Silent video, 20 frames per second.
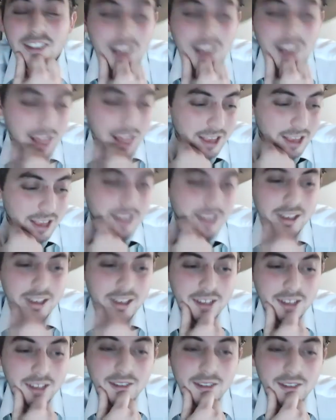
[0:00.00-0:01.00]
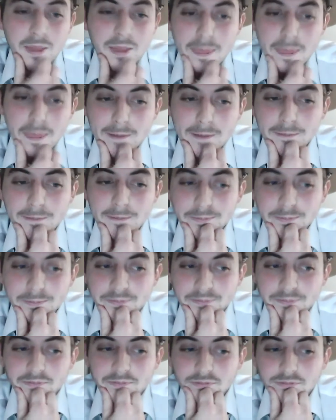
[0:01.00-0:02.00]
Just gotta love and support each other, man,
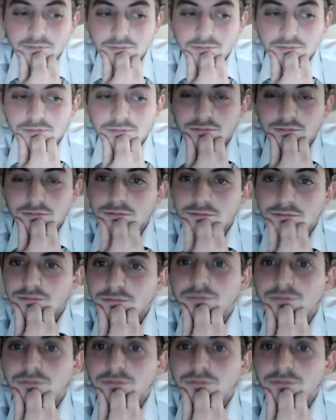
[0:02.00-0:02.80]
as human beings.